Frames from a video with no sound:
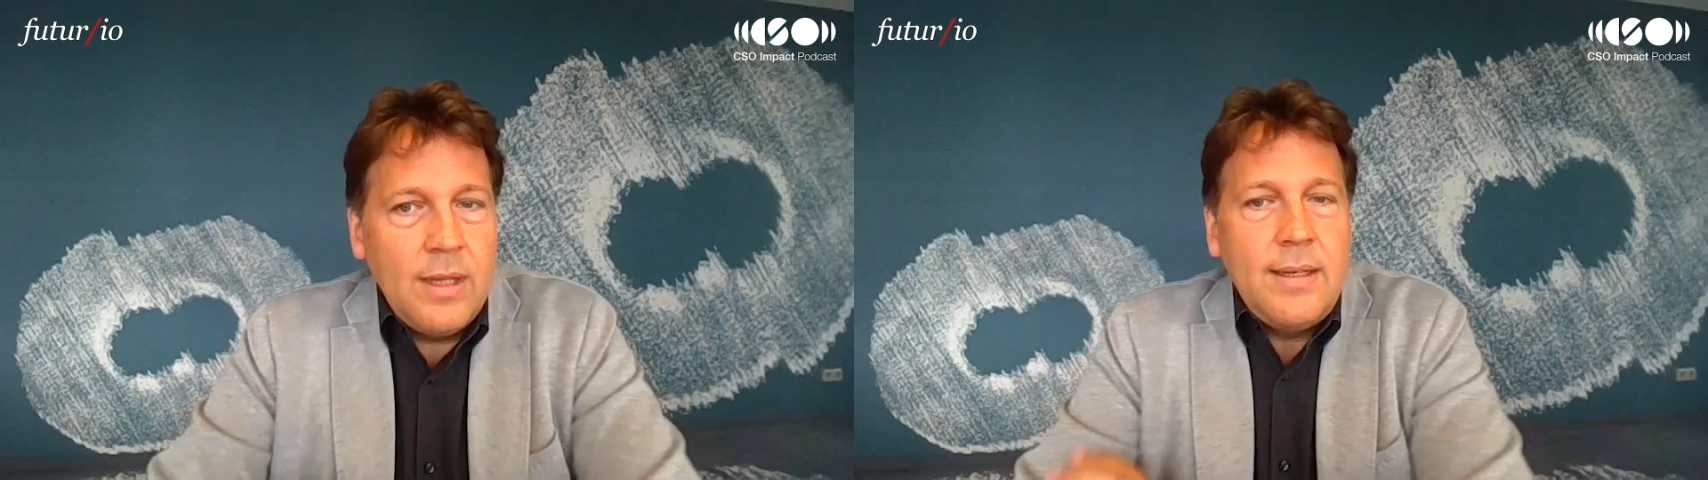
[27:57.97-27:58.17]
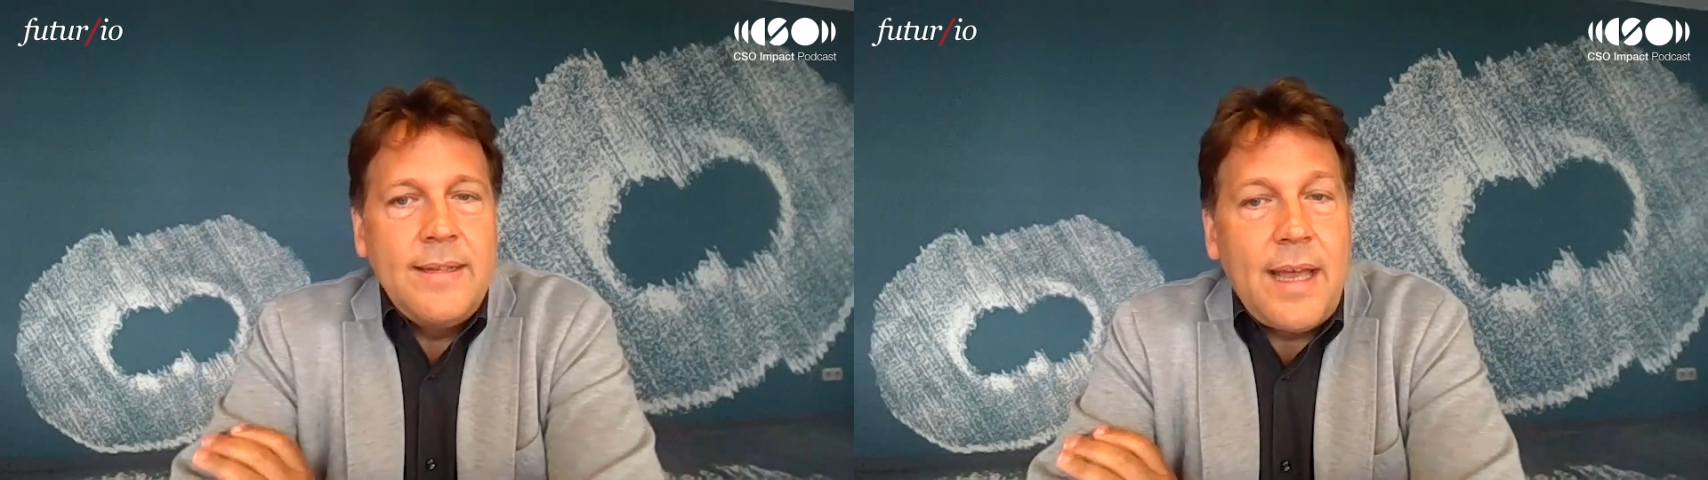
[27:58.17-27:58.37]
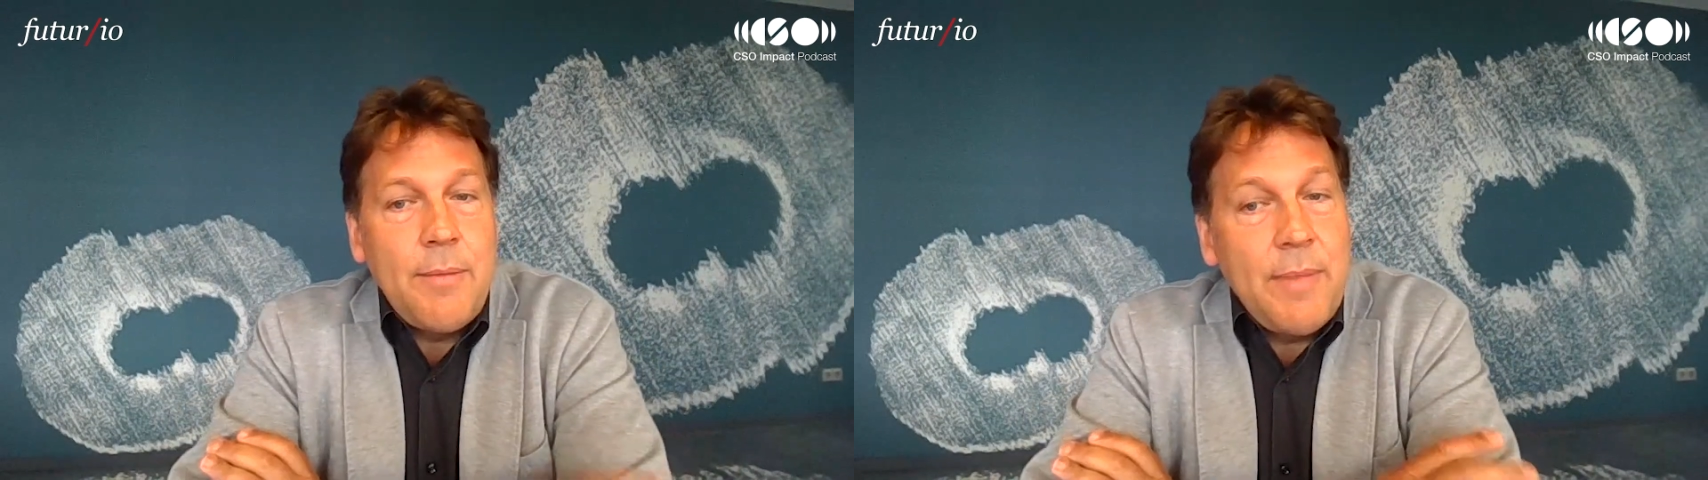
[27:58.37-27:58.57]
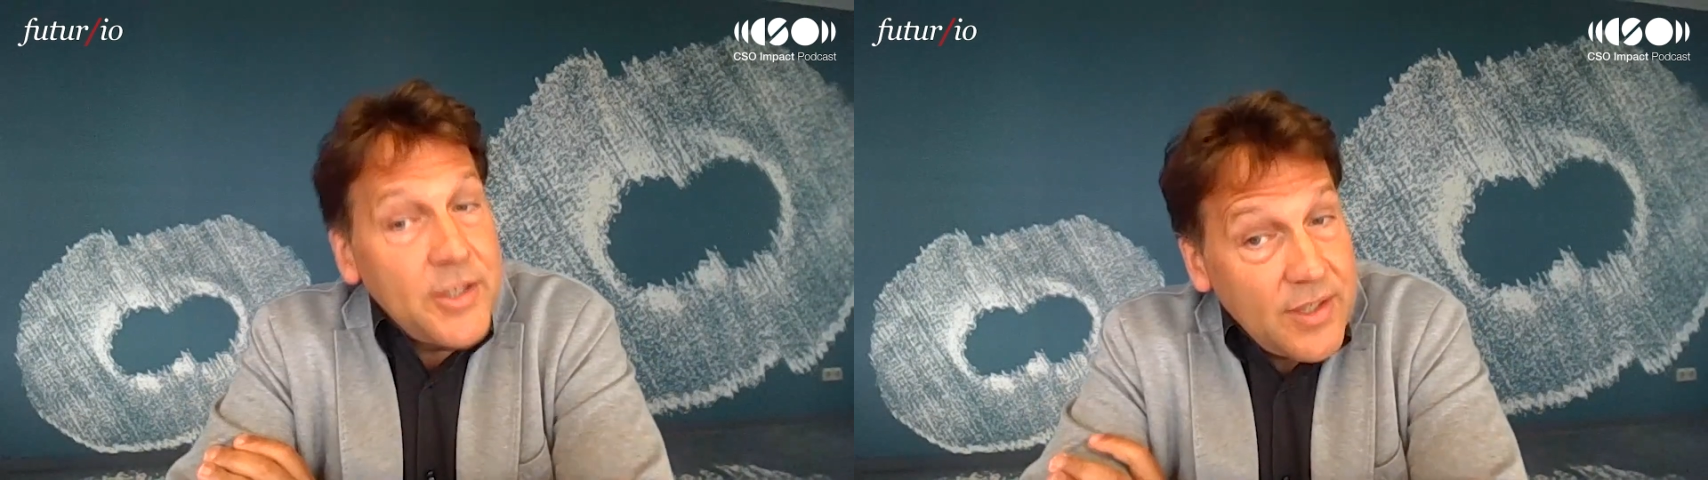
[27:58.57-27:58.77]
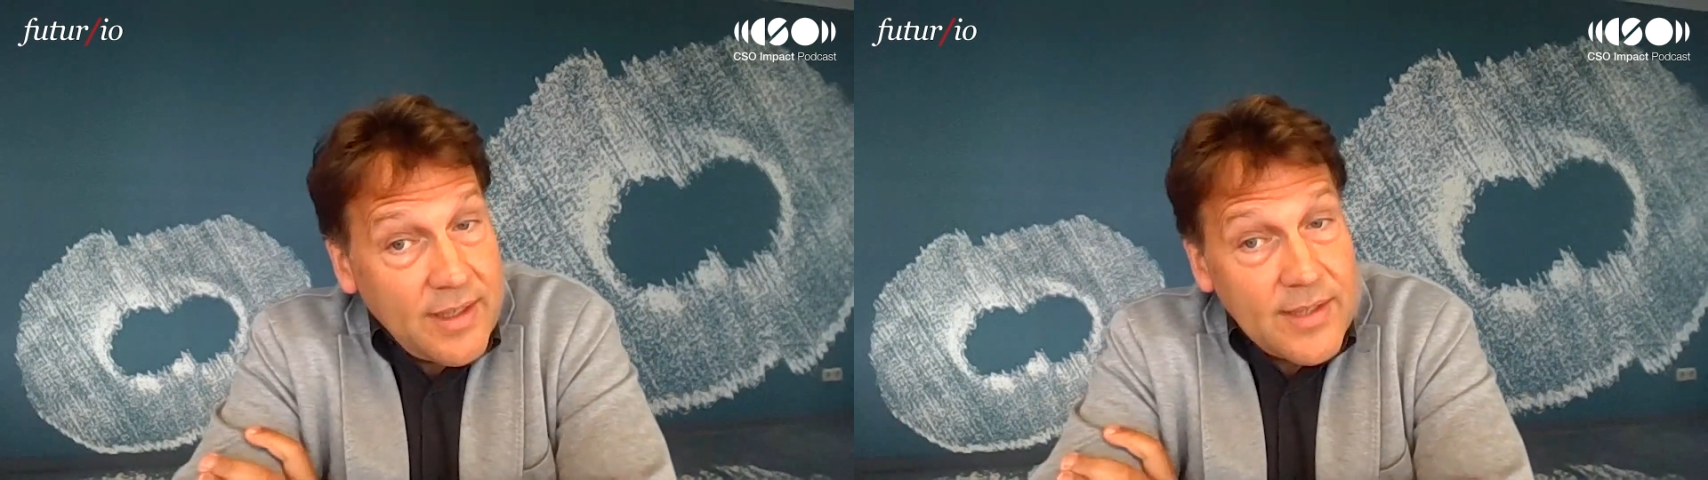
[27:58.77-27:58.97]
and I
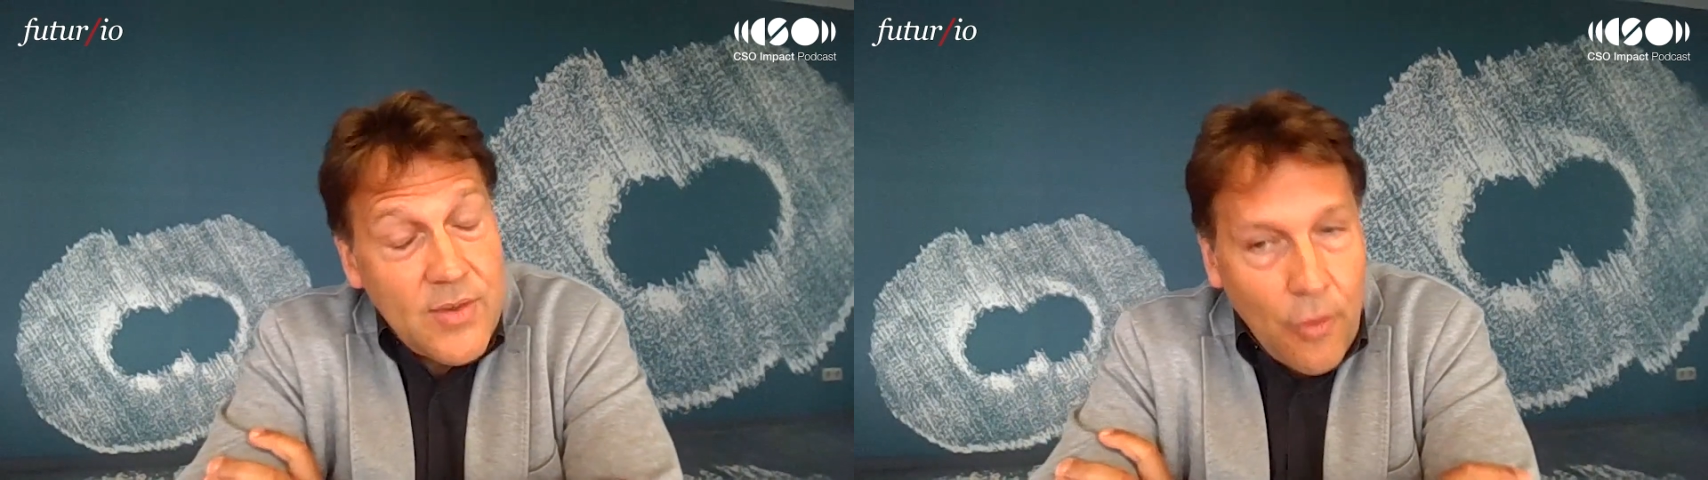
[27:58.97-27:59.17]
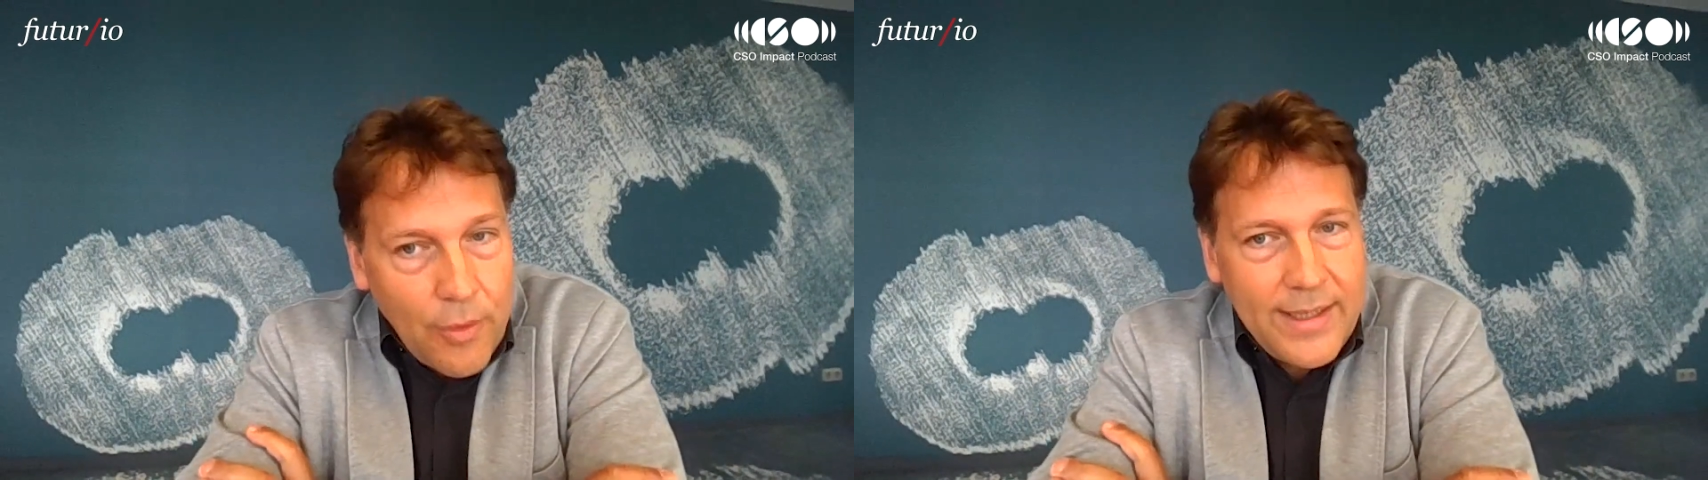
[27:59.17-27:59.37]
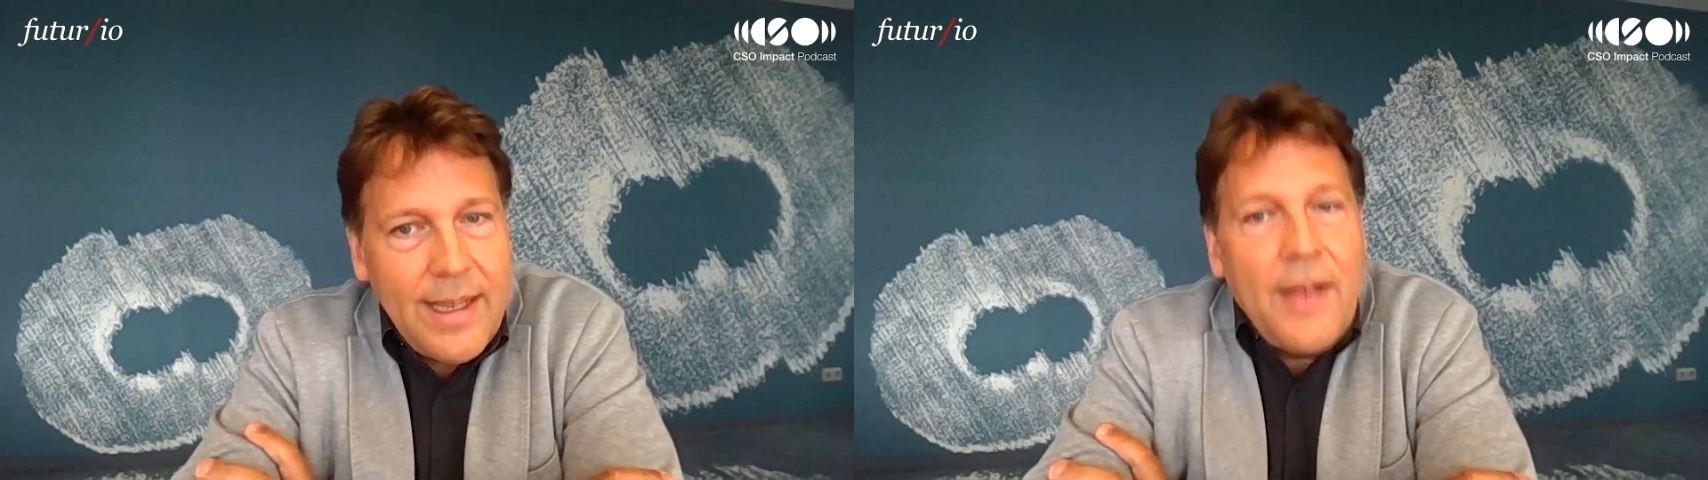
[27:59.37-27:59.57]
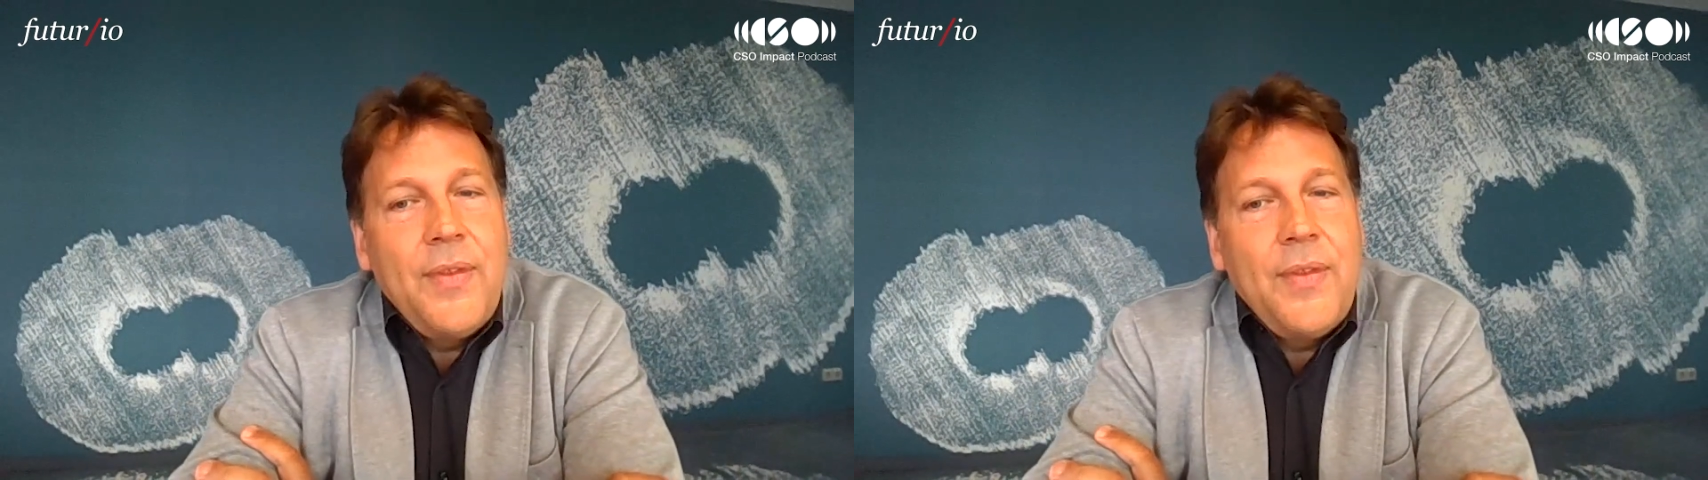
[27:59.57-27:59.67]
mentioned this already, I